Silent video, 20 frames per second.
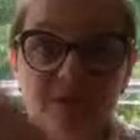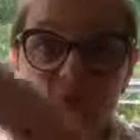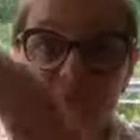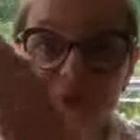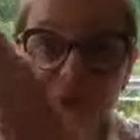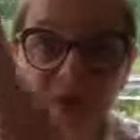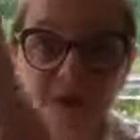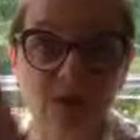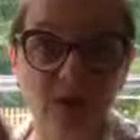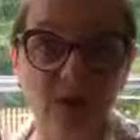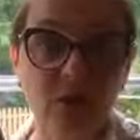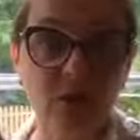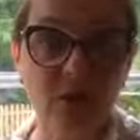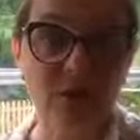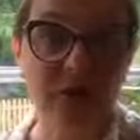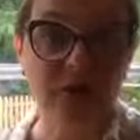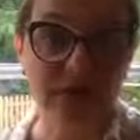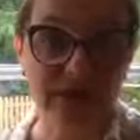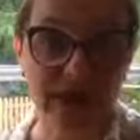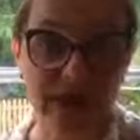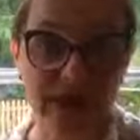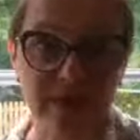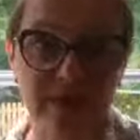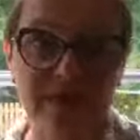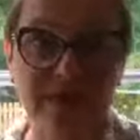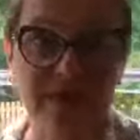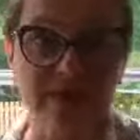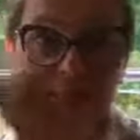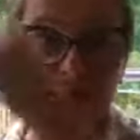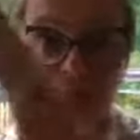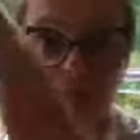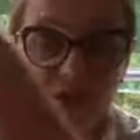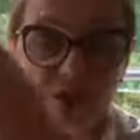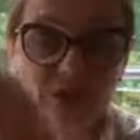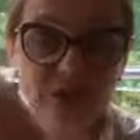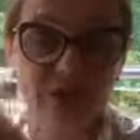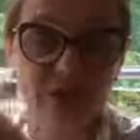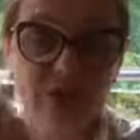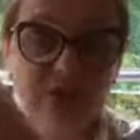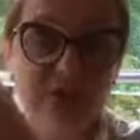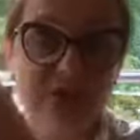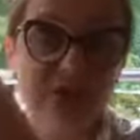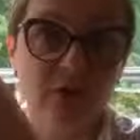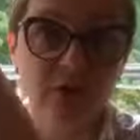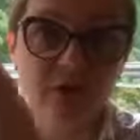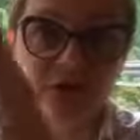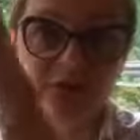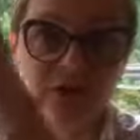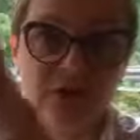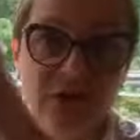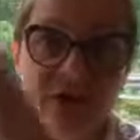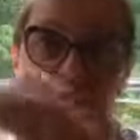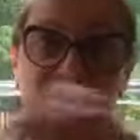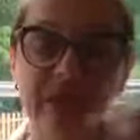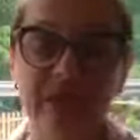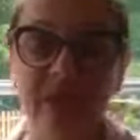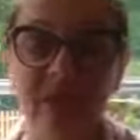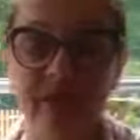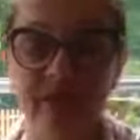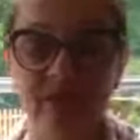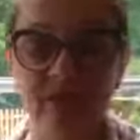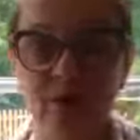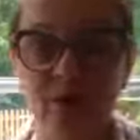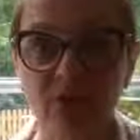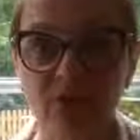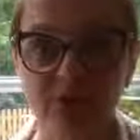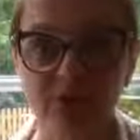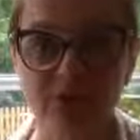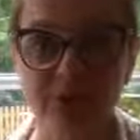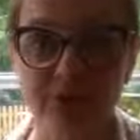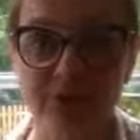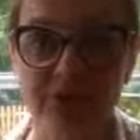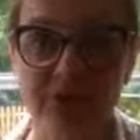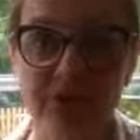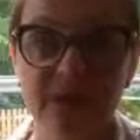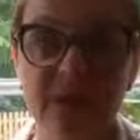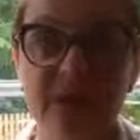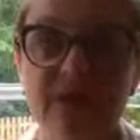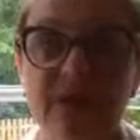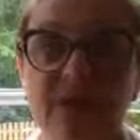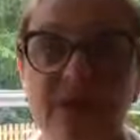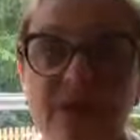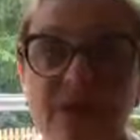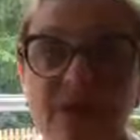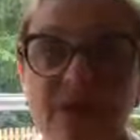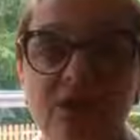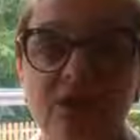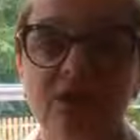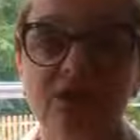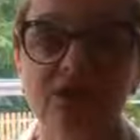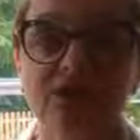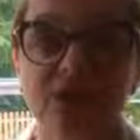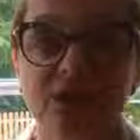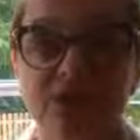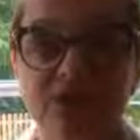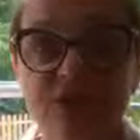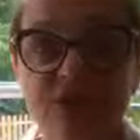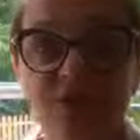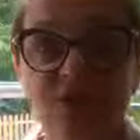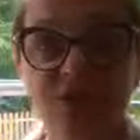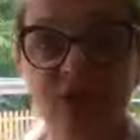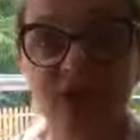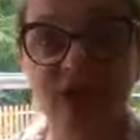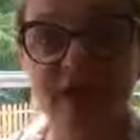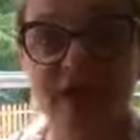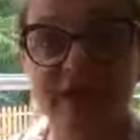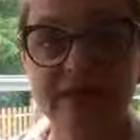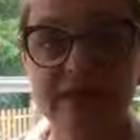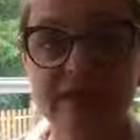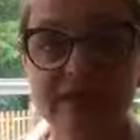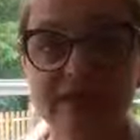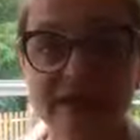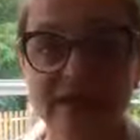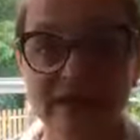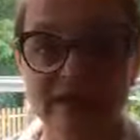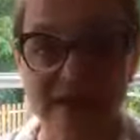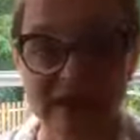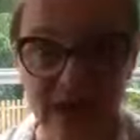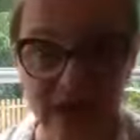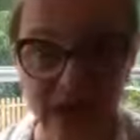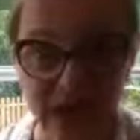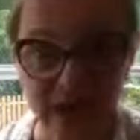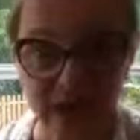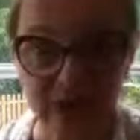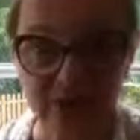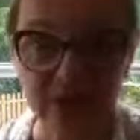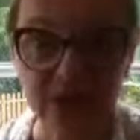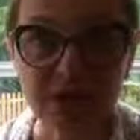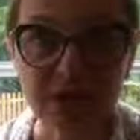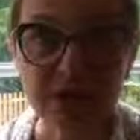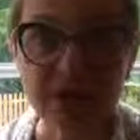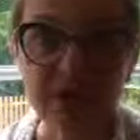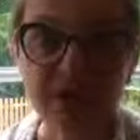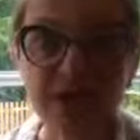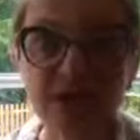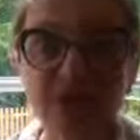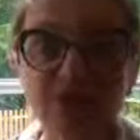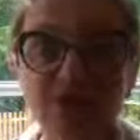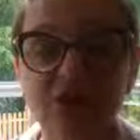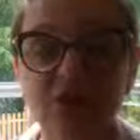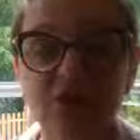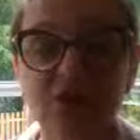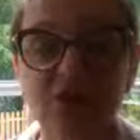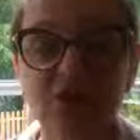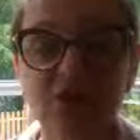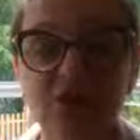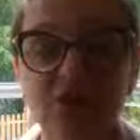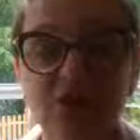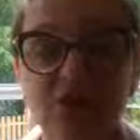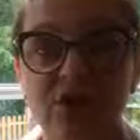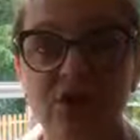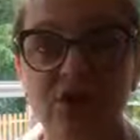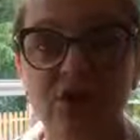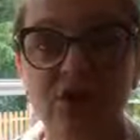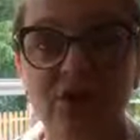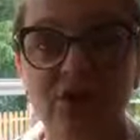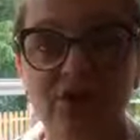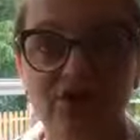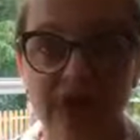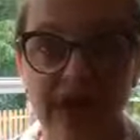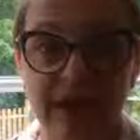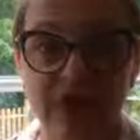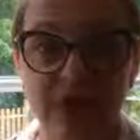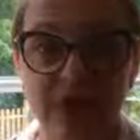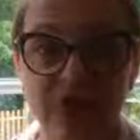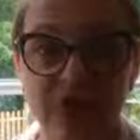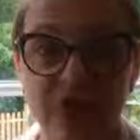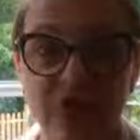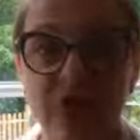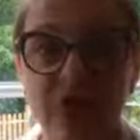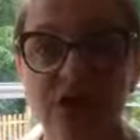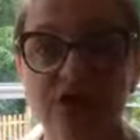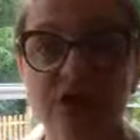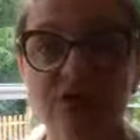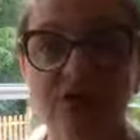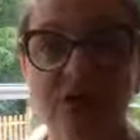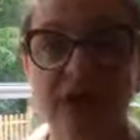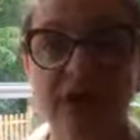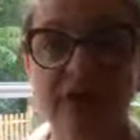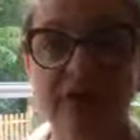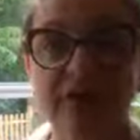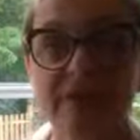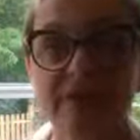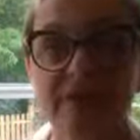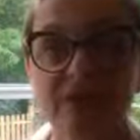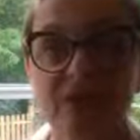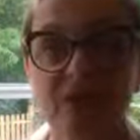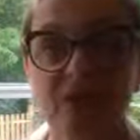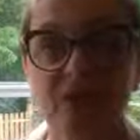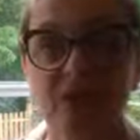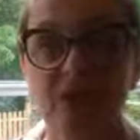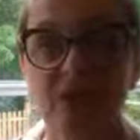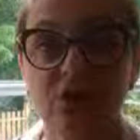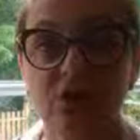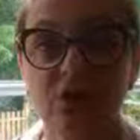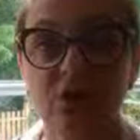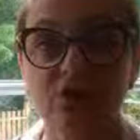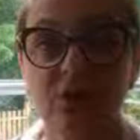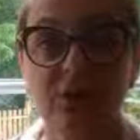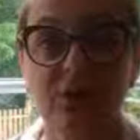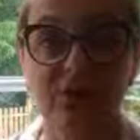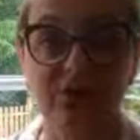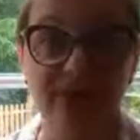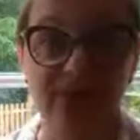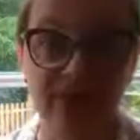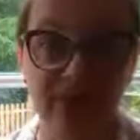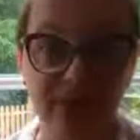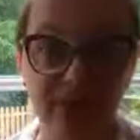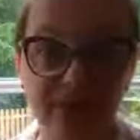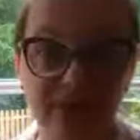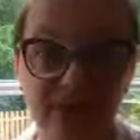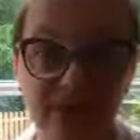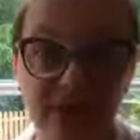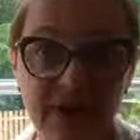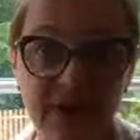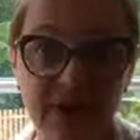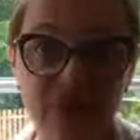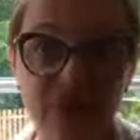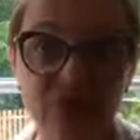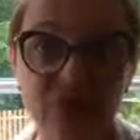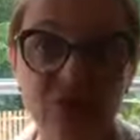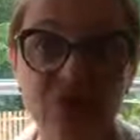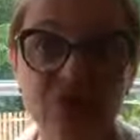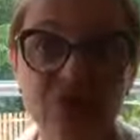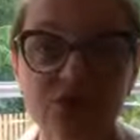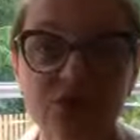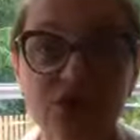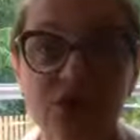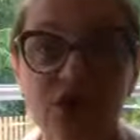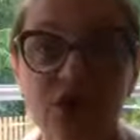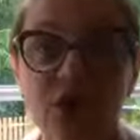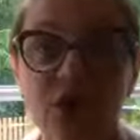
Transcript: below the names, below the offer A and offer B, you just write down your values. You can write your top 5 values,